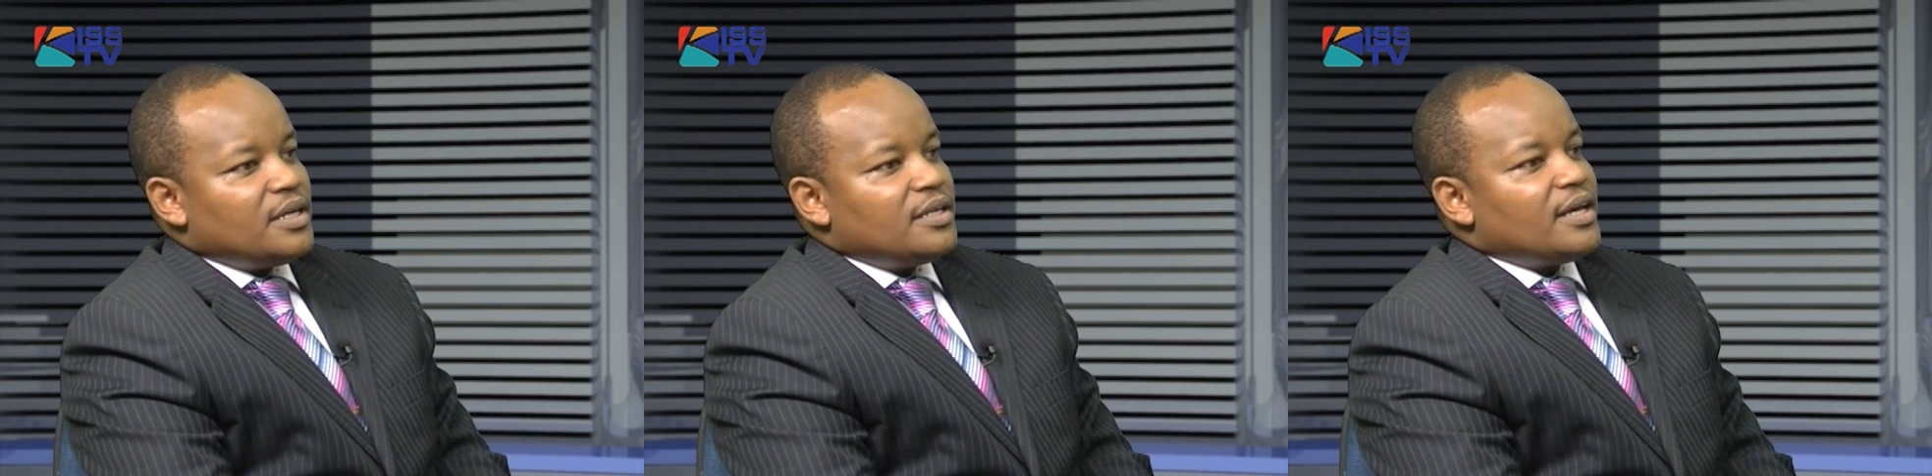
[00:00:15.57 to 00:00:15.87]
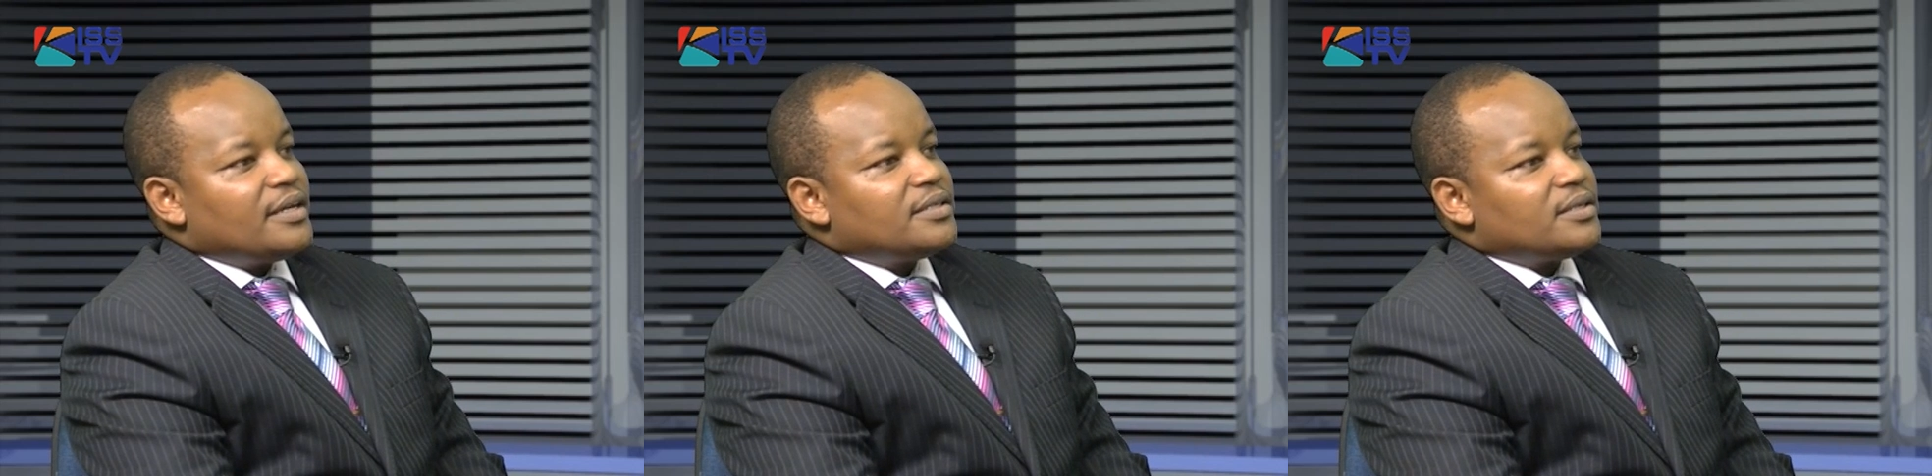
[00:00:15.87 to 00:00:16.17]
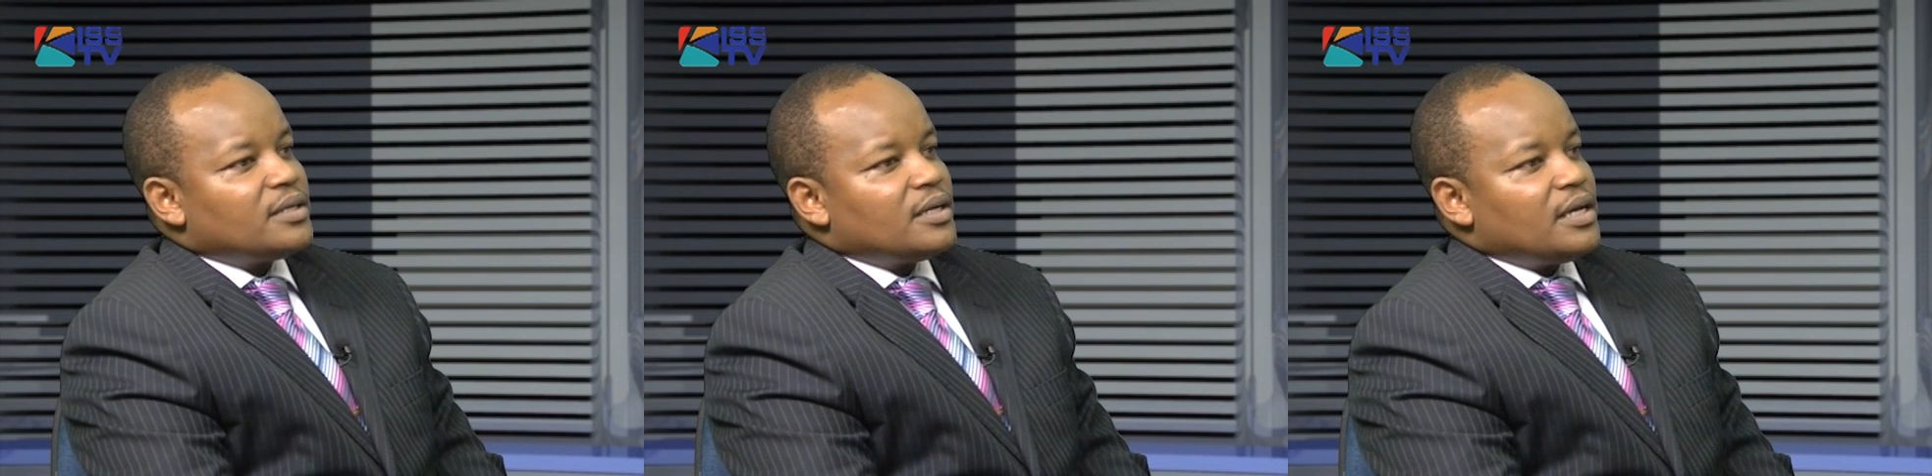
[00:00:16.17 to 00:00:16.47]
In that,
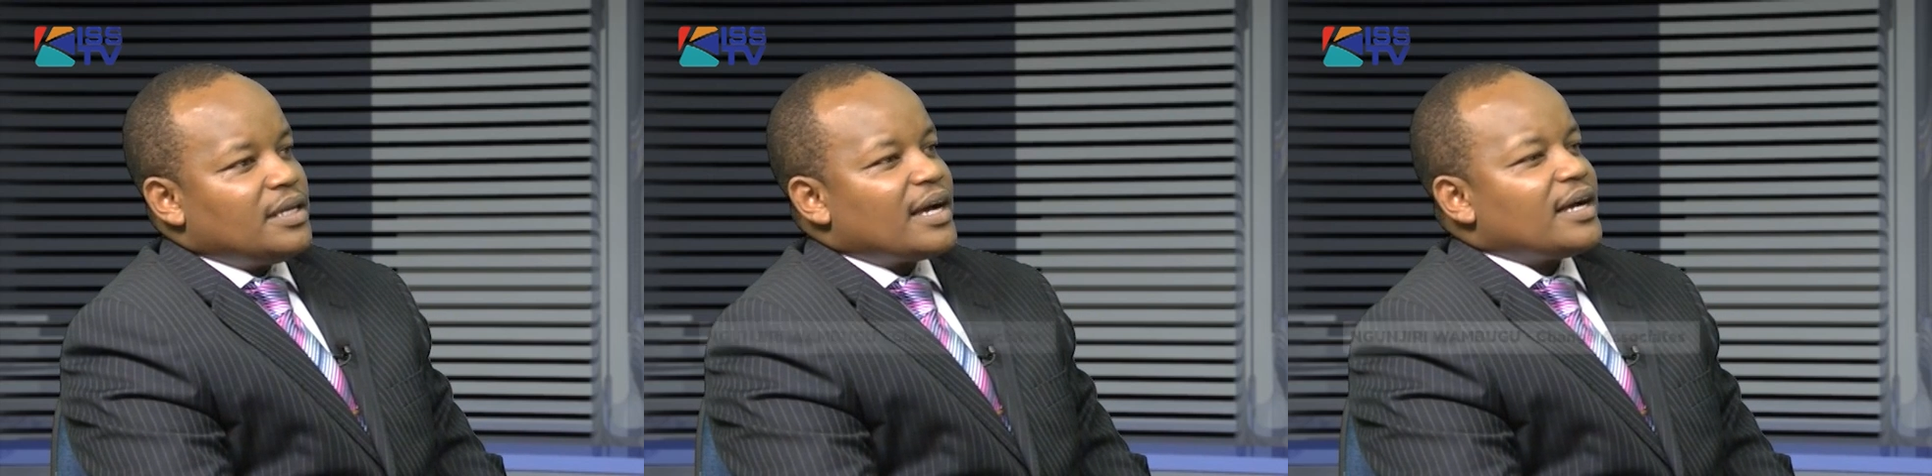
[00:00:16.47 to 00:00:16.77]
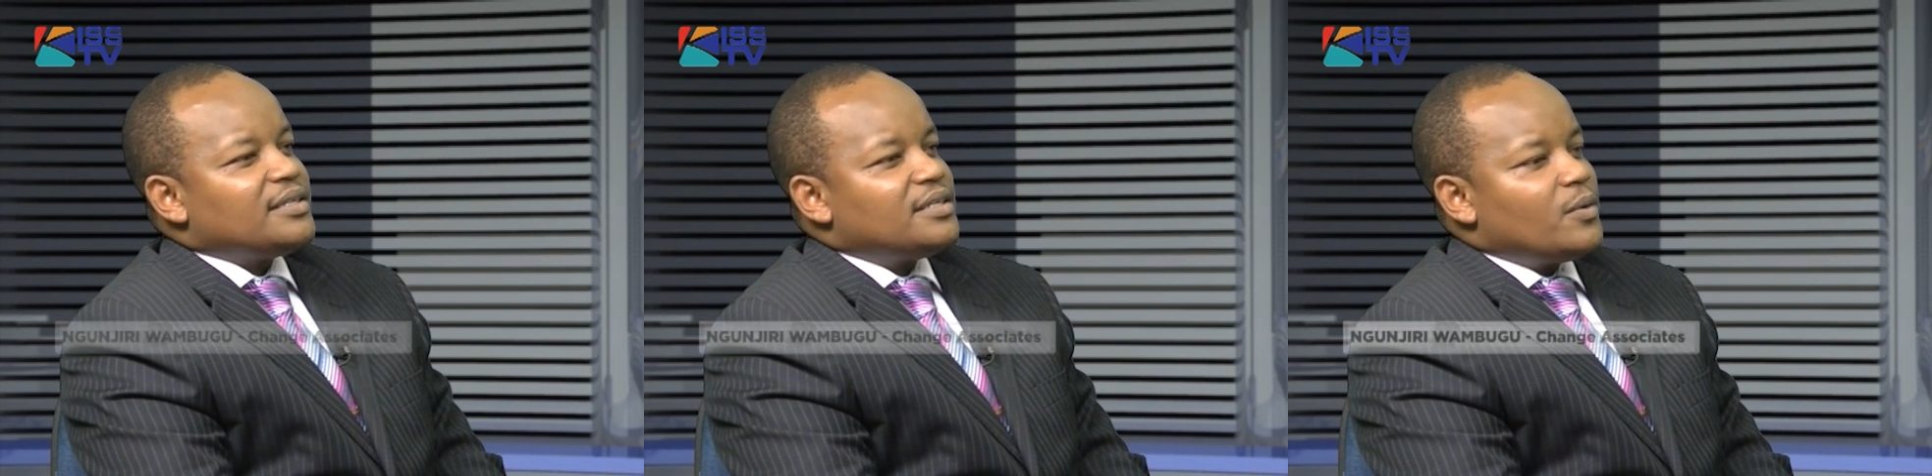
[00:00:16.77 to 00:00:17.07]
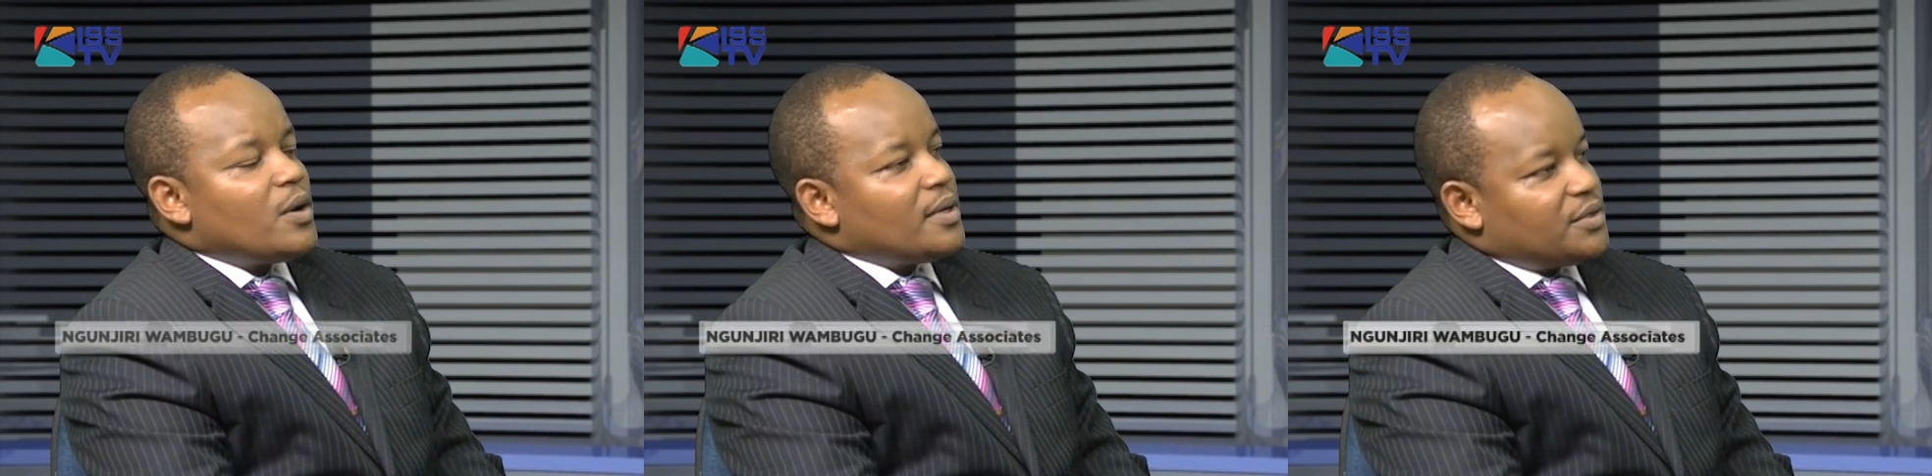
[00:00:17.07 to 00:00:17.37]
in a country
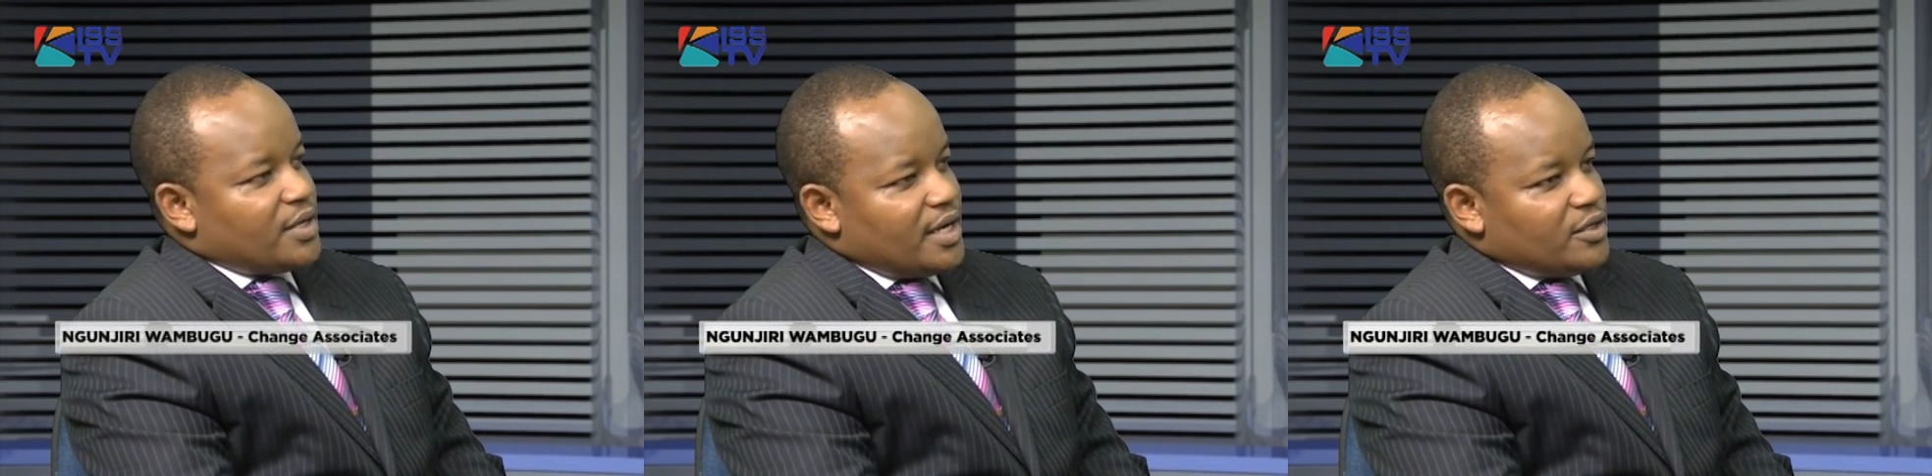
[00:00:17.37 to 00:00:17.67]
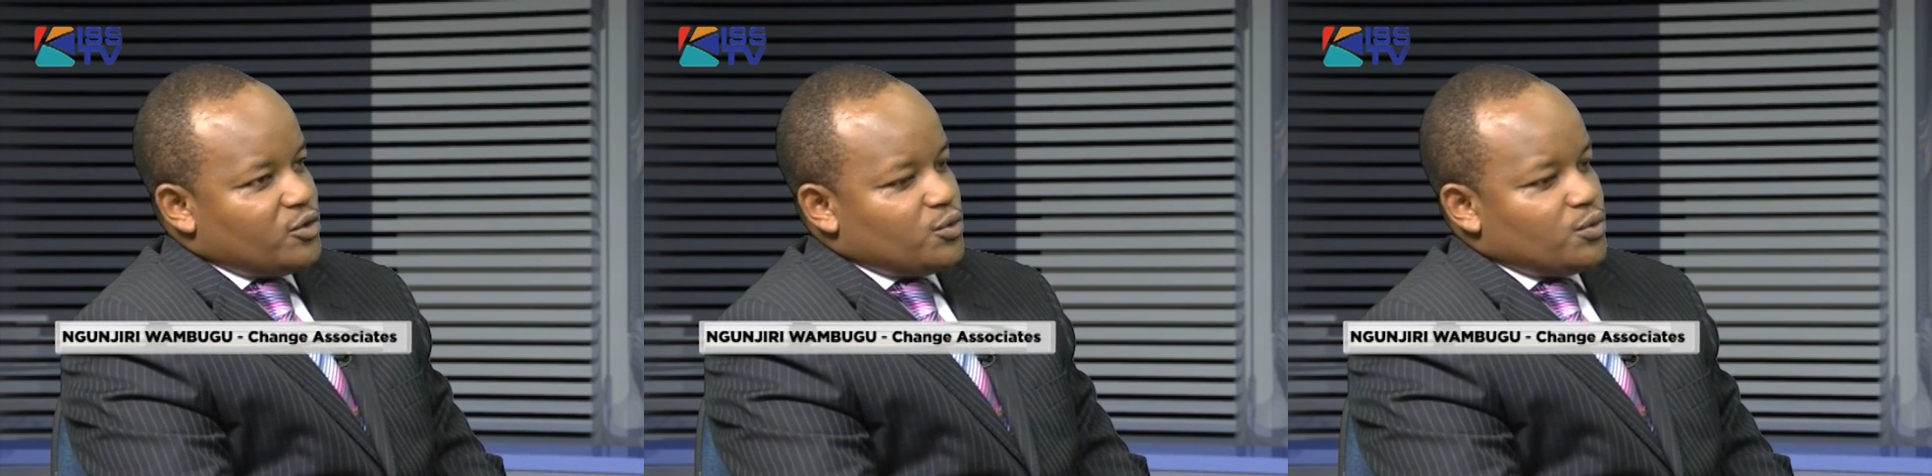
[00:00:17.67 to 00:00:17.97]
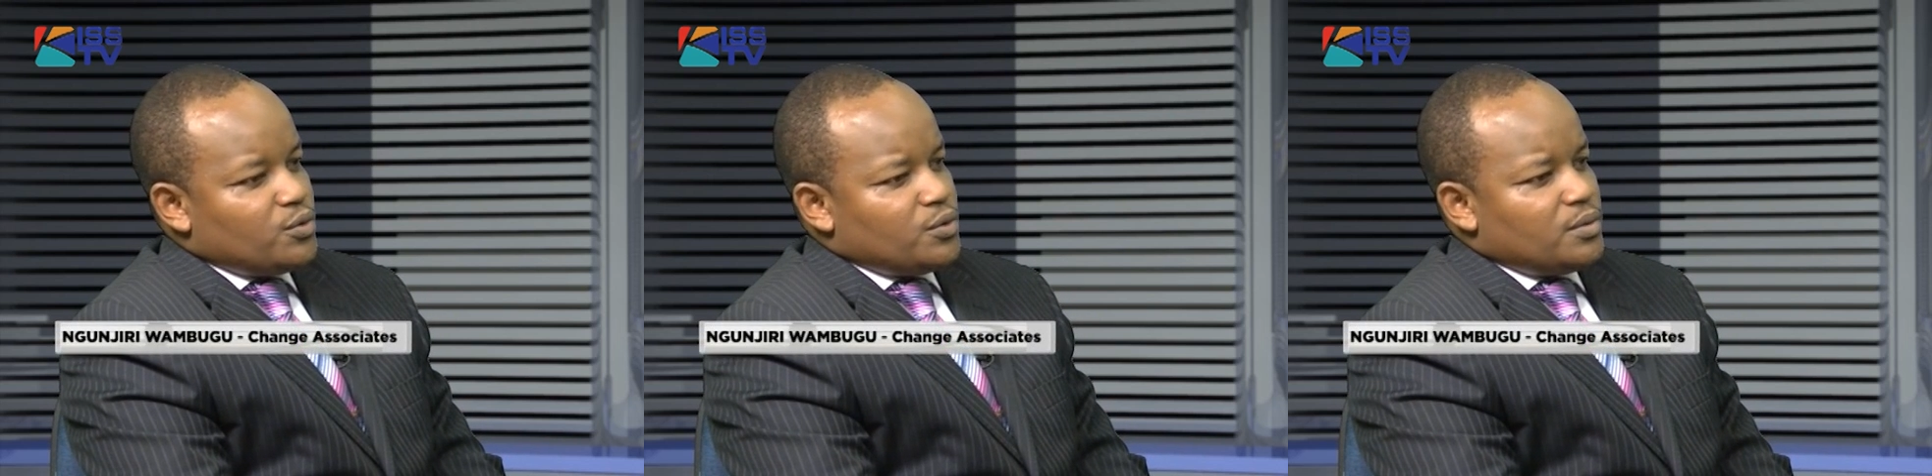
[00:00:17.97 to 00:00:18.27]
where we're trying
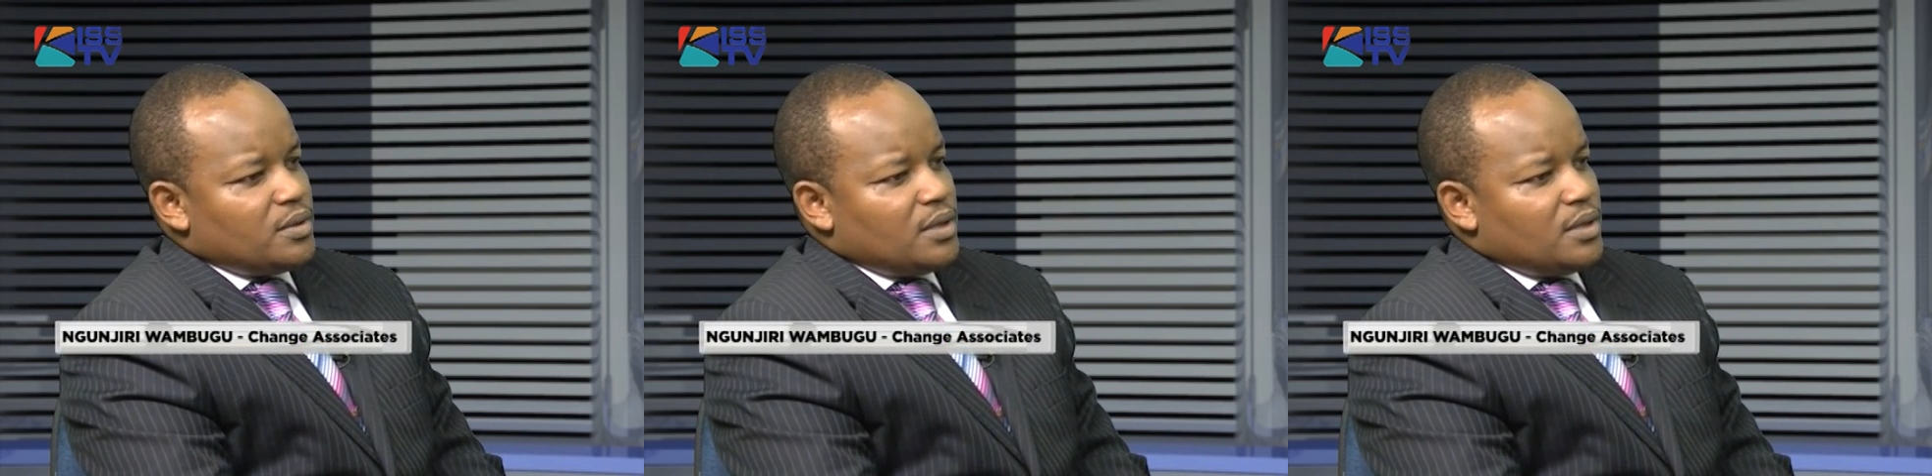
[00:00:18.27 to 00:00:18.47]
to